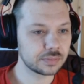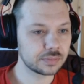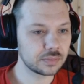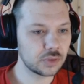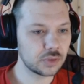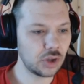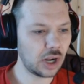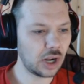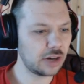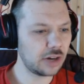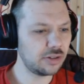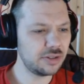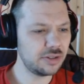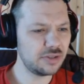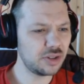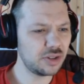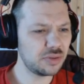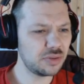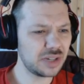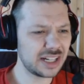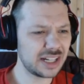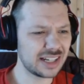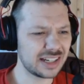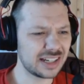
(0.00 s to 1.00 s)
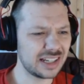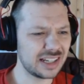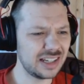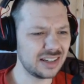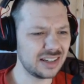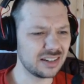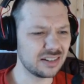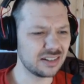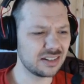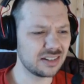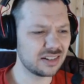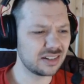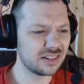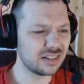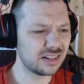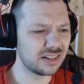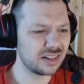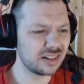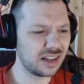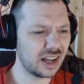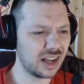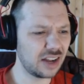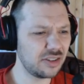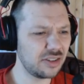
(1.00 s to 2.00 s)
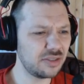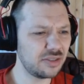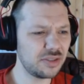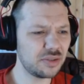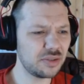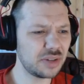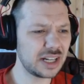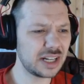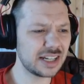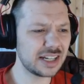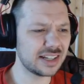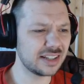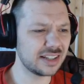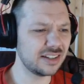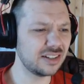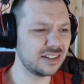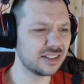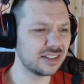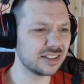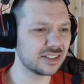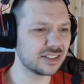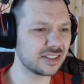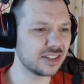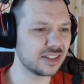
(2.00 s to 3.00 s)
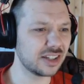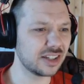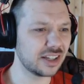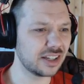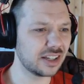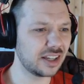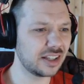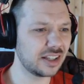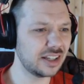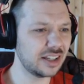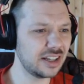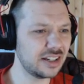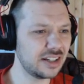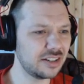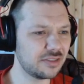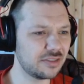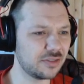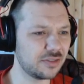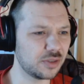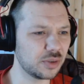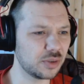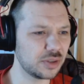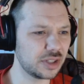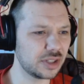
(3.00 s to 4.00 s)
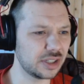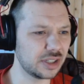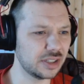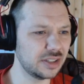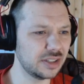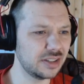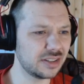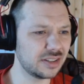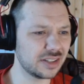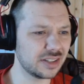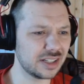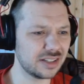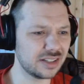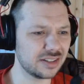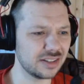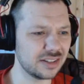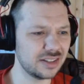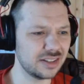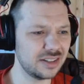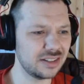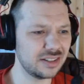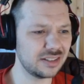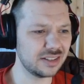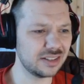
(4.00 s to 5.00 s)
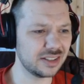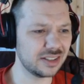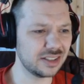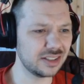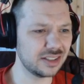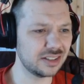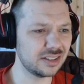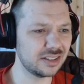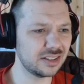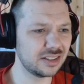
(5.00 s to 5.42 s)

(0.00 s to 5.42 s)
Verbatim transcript: Dude, I don't even know what I need. I don't even know what I did on this guy. I think I did four keys and that's it. Like,